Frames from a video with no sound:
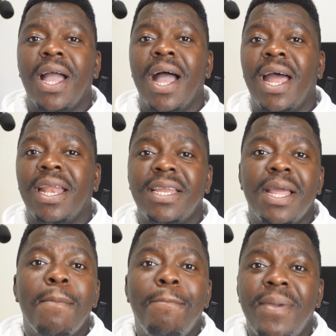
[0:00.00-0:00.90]
and
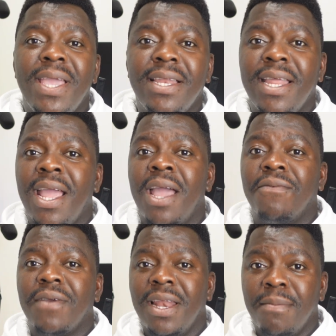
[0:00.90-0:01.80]

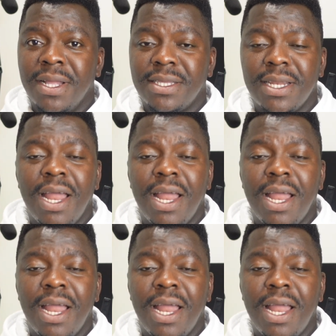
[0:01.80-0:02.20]
PDF Elements.